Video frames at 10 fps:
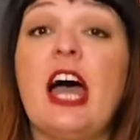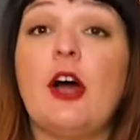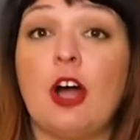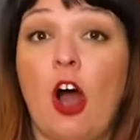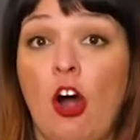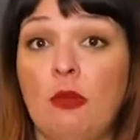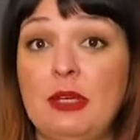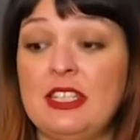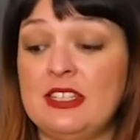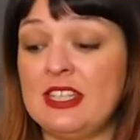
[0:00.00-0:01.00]
our
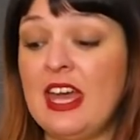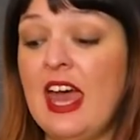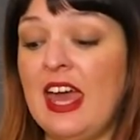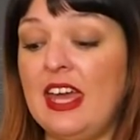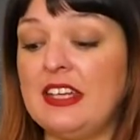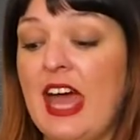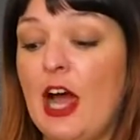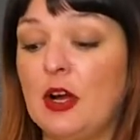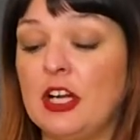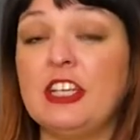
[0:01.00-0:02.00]
almond and
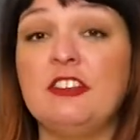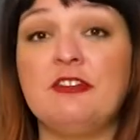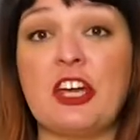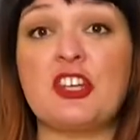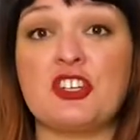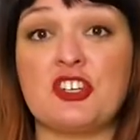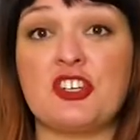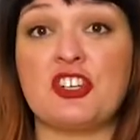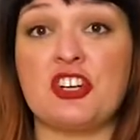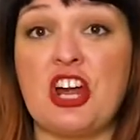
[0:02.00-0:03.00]
our confectioner
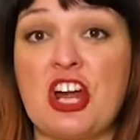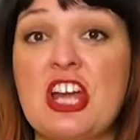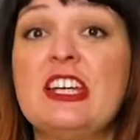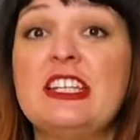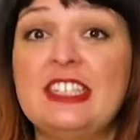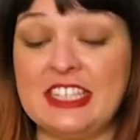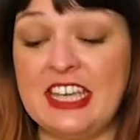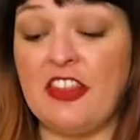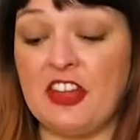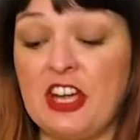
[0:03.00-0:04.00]
sugar
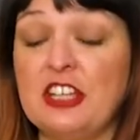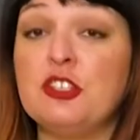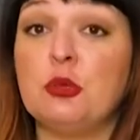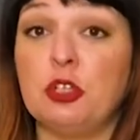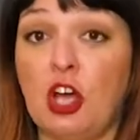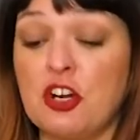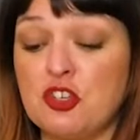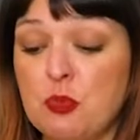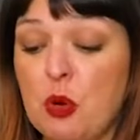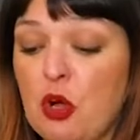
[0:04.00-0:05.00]
together into a large bowl.